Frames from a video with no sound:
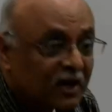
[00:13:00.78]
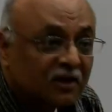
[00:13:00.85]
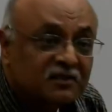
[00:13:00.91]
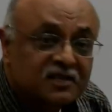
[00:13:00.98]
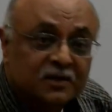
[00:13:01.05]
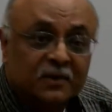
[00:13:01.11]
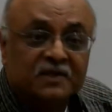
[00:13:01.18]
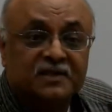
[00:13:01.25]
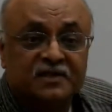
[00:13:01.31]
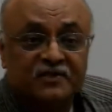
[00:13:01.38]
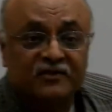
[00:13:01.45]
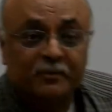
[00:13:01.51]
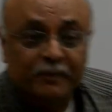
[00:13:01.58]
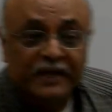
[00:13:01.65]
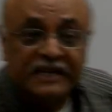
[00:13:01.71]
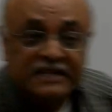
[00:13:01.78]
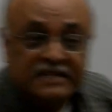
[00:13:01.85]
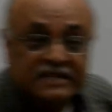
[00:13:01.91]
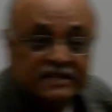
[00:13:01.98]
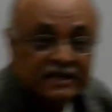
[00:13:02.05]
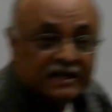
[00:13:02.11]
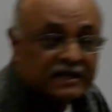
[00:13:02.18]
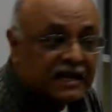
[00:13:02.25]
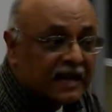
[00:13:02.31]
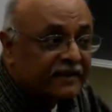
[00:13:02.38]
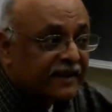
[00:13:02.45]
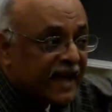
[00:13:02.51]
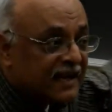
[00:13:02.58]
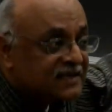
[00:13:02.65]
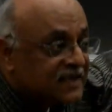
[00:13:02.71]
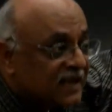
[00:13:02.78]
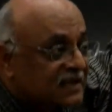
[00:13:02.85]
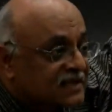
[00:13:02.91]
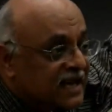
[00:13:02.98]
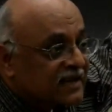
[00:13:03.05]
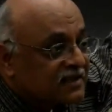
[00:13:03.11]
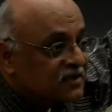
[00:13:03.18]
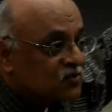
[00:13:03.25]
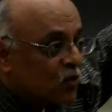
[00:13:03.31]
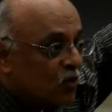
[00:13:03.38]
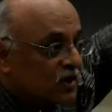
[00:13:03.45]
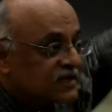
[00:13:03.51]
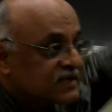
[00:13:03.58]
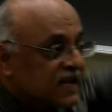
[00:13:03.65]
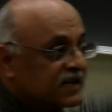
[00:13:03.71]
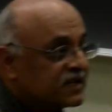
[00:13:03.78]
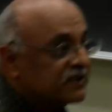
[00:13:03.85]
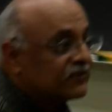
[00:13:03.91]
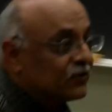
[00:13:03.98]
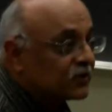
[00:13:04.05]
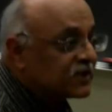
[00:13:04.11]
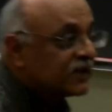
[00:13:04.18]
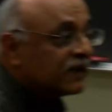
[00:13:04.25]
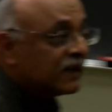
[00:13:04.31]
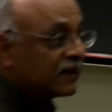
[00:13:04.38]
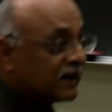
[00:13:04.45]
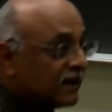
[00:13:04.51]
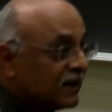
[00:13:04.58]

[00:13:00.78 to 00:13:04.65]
Consequences of the Peace. And the XXX is August 1914.